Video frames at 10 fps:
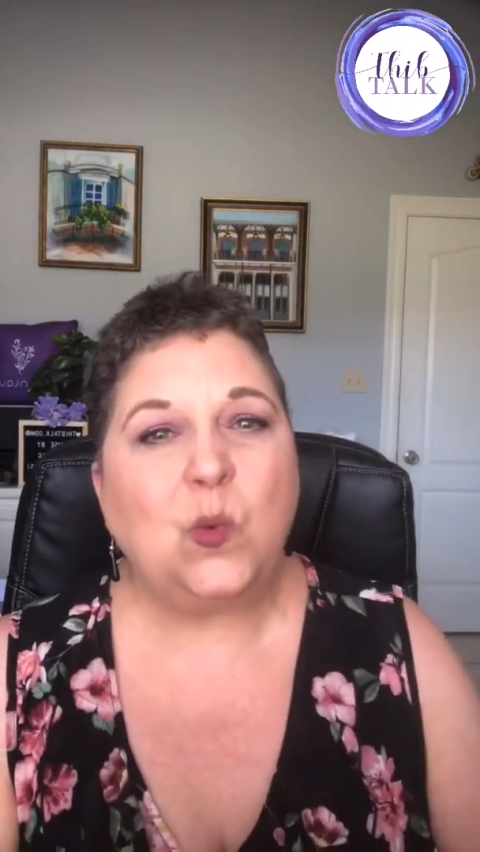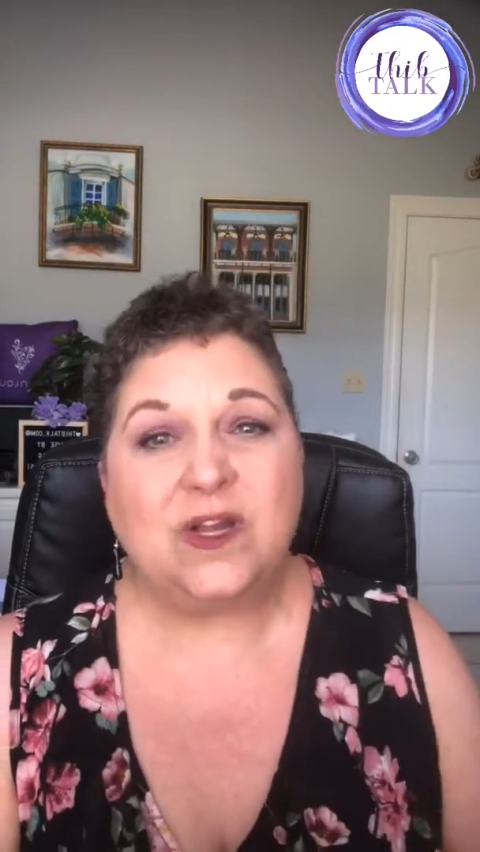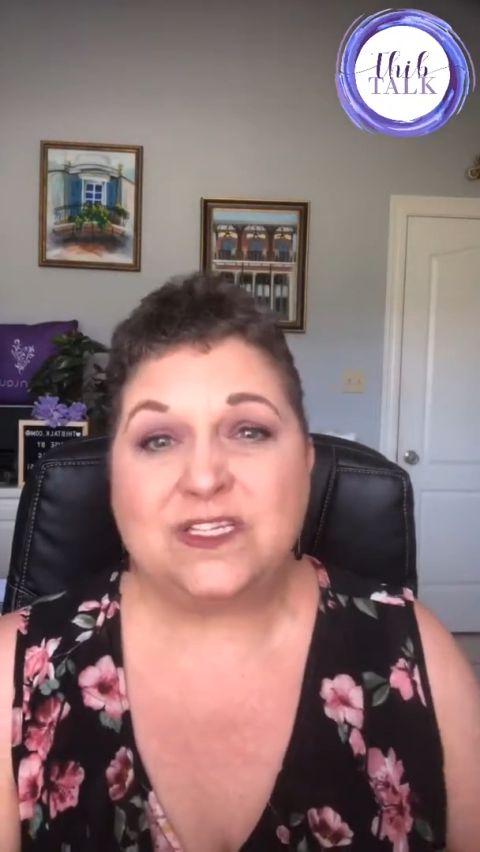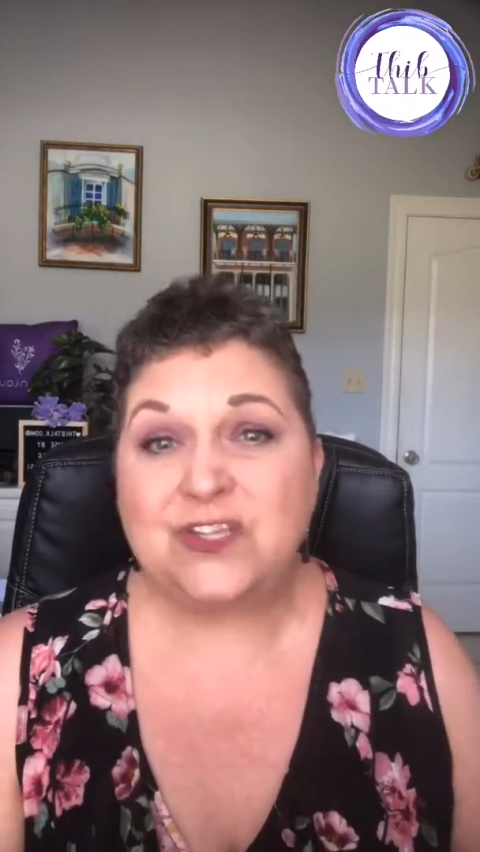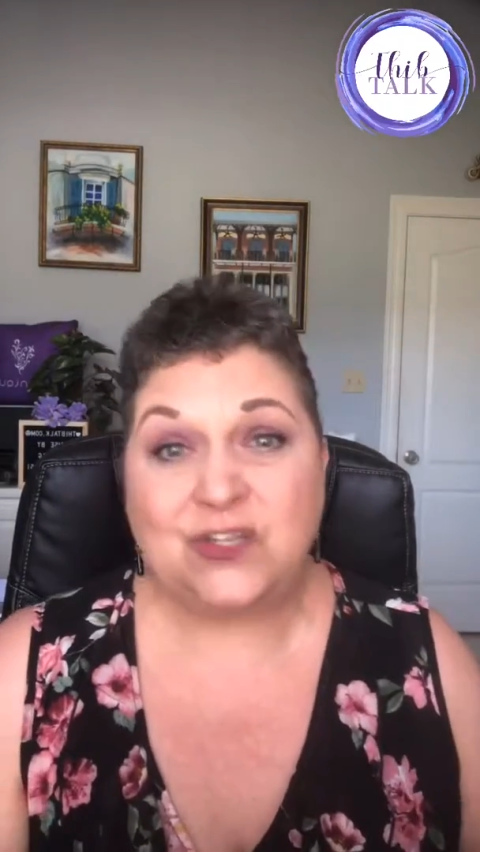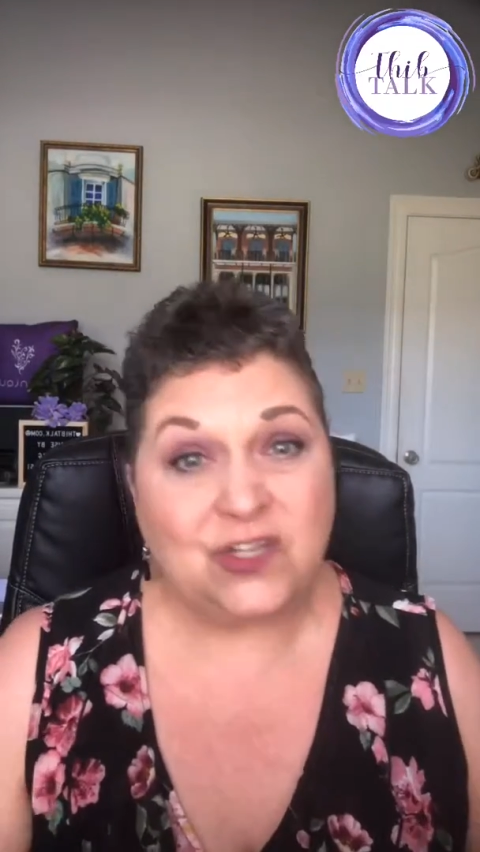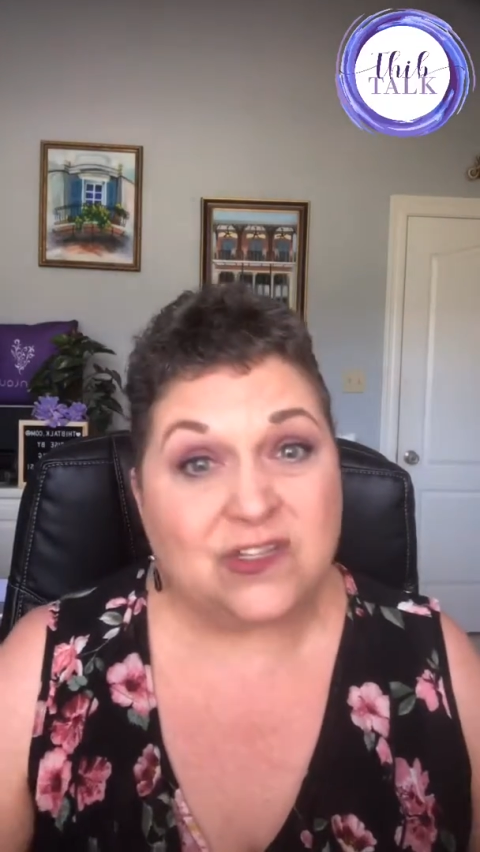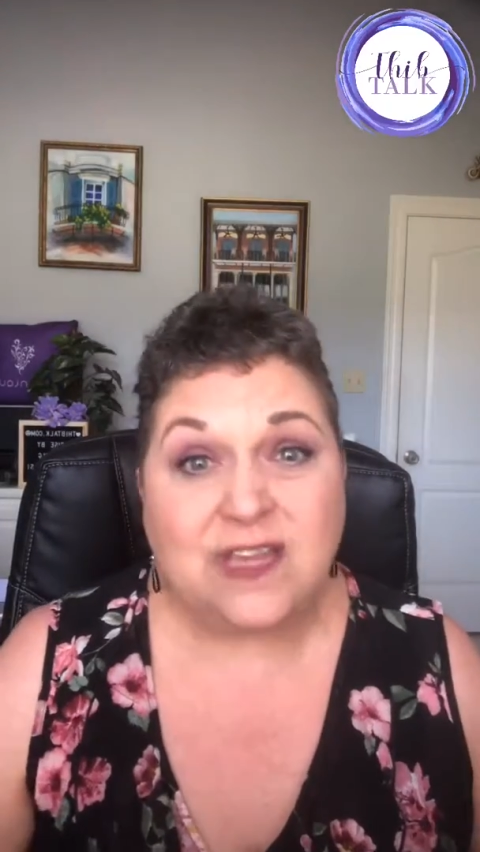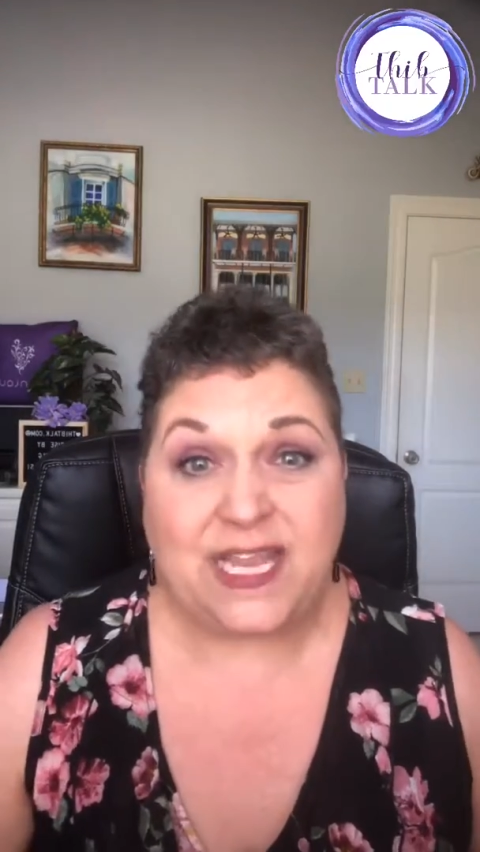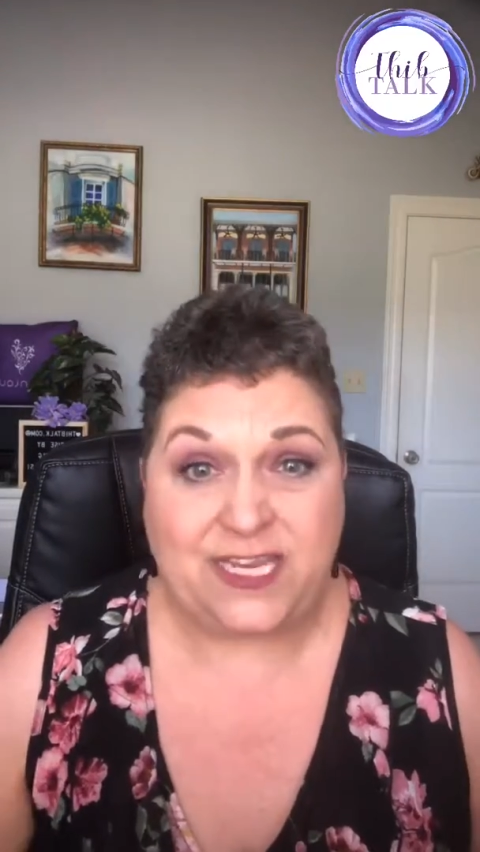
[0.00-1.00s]
want to
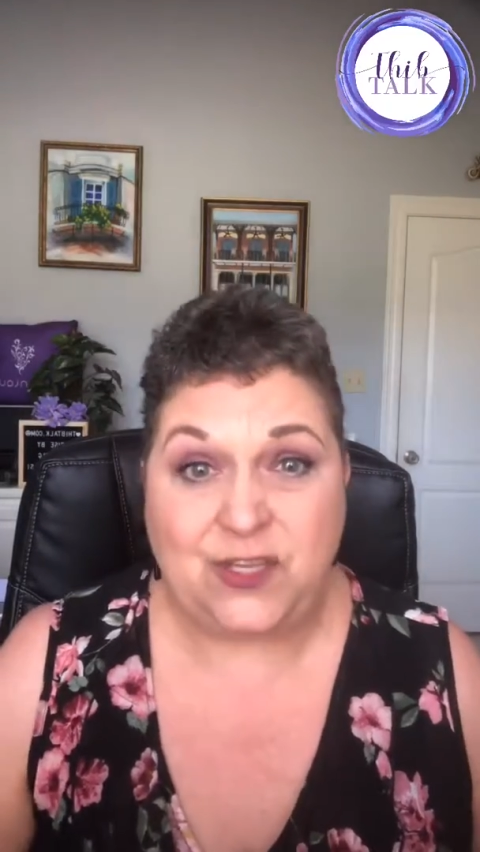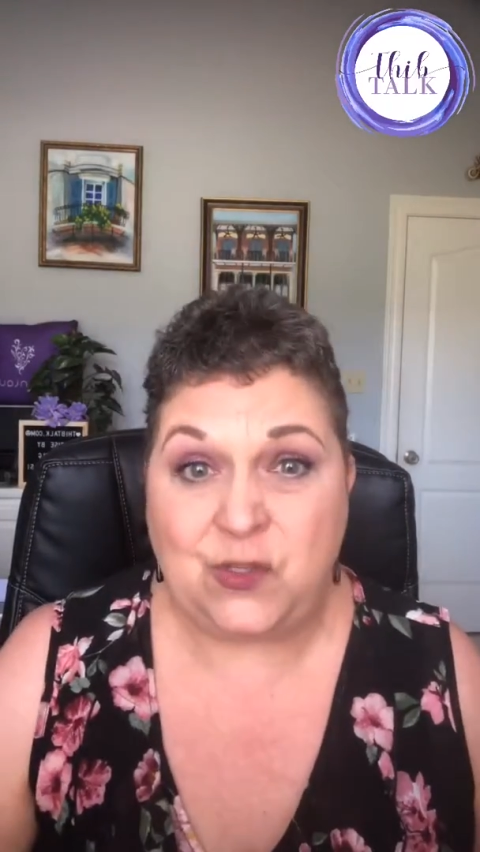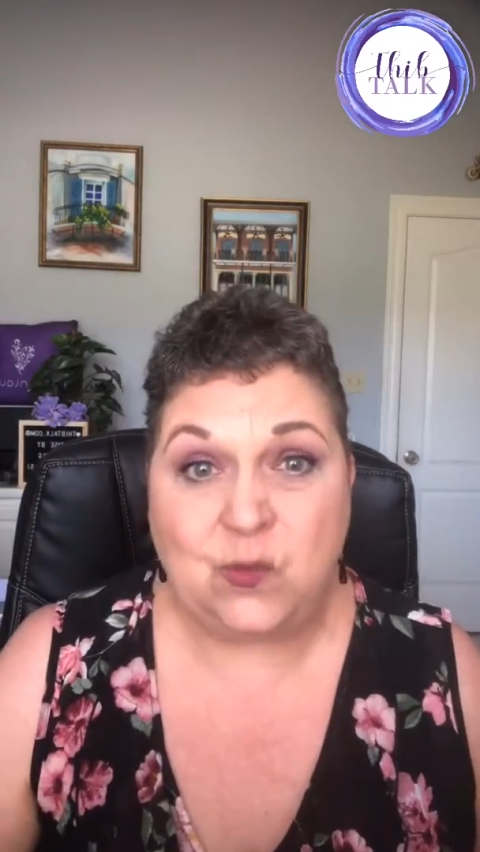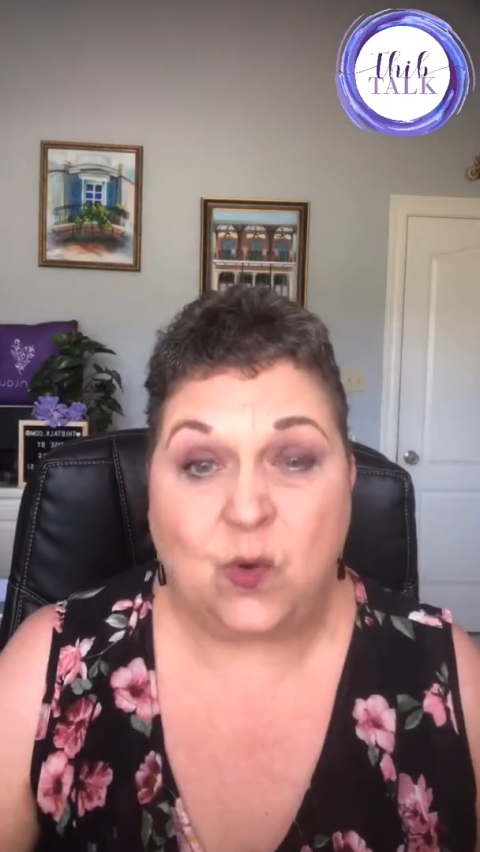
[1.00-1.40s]
look like you